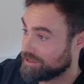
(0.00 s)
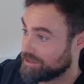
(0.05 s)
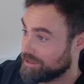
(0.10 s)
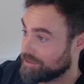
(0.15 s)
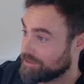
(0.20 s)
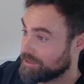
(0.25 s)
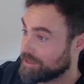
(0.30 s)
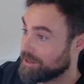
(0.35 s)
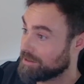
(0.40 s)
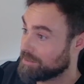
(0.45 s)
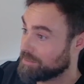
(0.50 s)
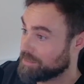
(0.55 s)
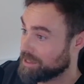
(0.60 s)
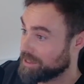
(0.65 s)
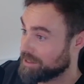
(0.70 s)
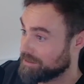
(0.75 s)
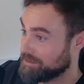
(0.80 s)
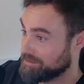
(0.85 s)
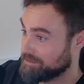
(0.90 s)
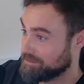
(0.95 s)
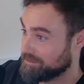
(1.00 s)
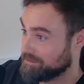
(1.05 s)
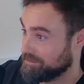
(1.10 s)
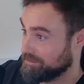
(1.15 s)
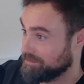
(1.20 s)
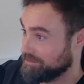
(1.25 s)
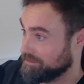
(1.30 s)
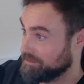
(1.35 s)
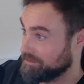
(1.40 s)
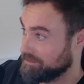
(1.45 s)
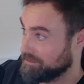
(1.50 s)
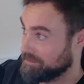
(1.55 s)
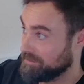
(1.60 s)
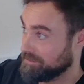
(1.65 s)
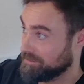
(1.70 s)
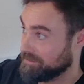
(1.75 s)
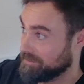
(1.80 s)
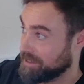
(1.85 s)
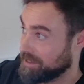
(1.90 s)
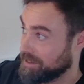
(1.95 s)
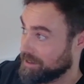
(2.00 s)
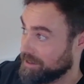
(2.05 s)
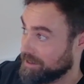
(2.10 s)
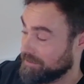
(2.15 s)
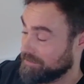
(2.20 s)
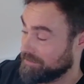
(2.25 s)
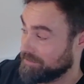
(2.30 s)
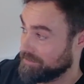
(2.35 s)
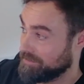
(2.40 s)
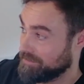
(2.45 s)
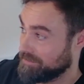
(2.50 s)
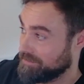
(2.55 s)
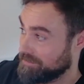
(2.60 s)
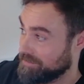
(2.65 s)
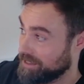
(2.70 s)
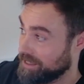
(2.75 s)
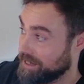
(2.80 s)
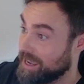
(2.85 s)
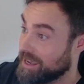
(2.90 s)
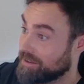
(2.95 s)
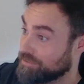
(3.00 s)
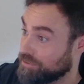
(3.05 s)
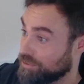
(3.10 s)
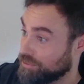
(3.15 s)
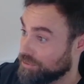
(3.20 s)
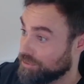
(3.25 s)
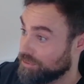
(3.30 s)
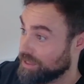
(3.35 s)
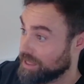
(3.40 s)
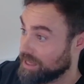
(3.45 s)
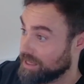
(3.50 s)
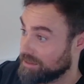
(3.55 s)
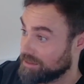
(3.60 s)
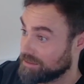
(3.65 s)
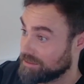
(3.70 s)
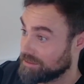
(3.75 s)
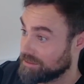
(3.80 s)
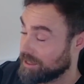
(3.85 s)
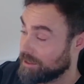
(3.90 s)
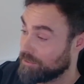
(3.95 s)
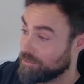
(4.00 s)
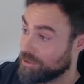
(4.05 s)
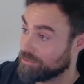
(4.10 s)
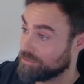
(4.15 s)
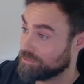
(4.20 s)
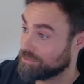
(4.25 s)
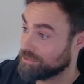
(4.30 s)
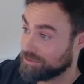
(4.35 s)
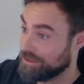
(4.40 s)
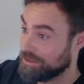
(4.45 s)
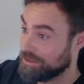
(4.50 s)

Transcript: not telling me that I have to do that, I won't.